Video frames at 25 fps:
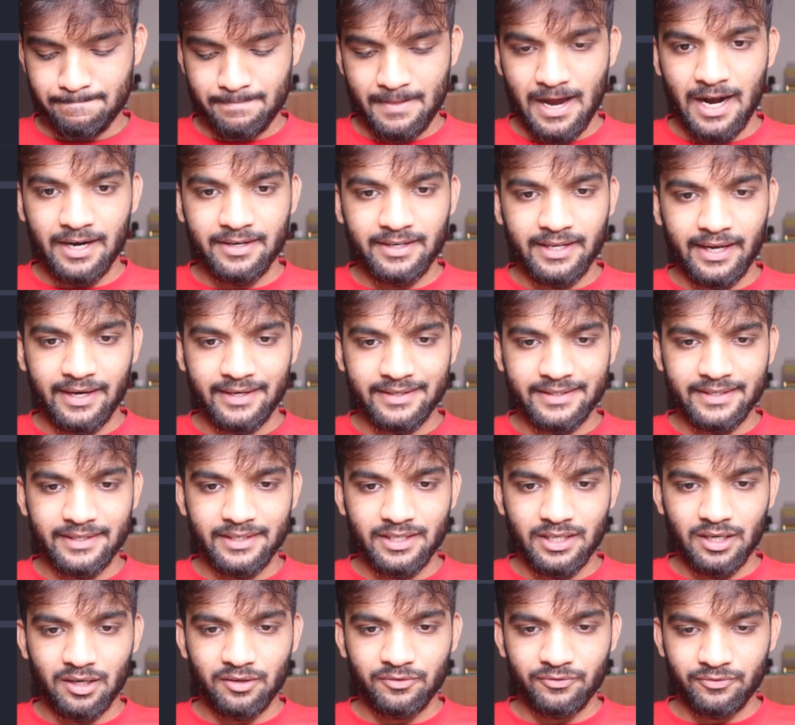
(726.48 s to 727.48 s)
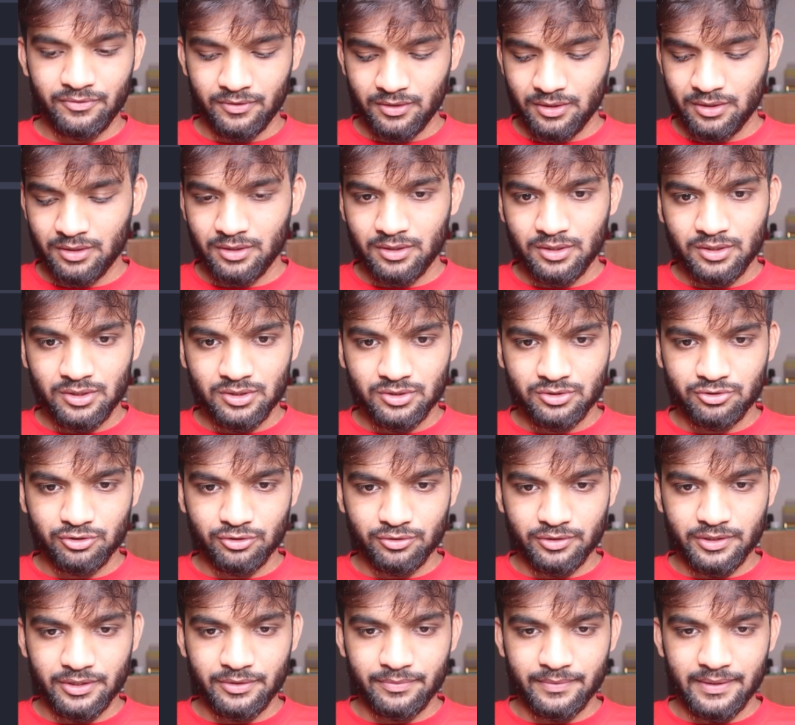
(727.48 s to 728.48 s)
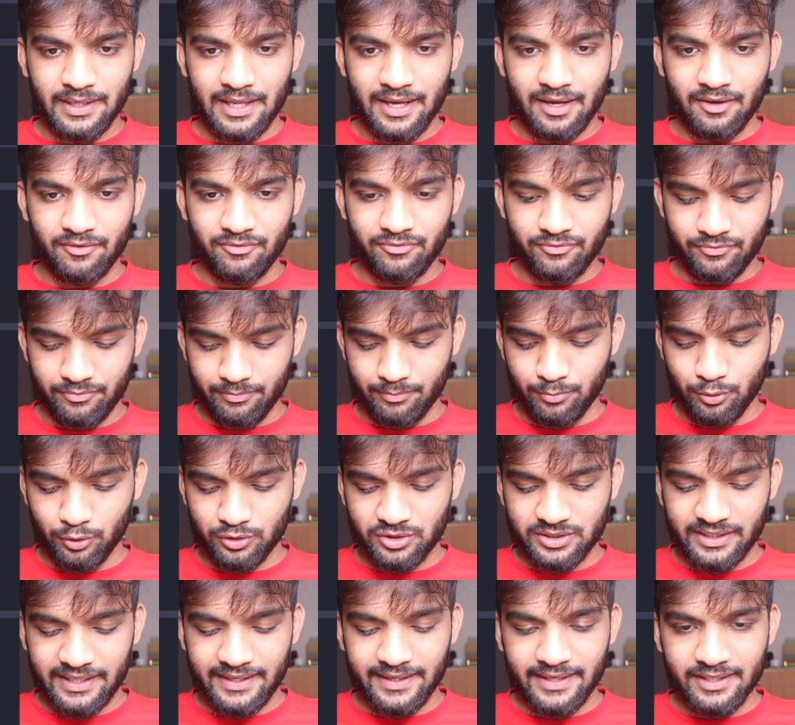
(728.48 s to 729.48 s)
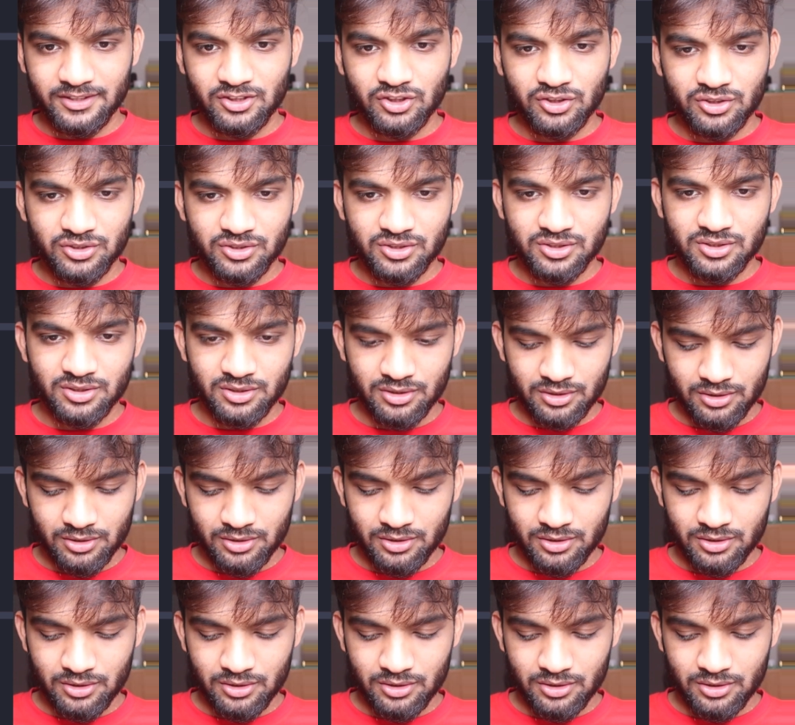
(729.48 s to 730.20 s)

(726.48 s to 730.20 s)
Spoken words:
undirected graph, so it will have both side edges.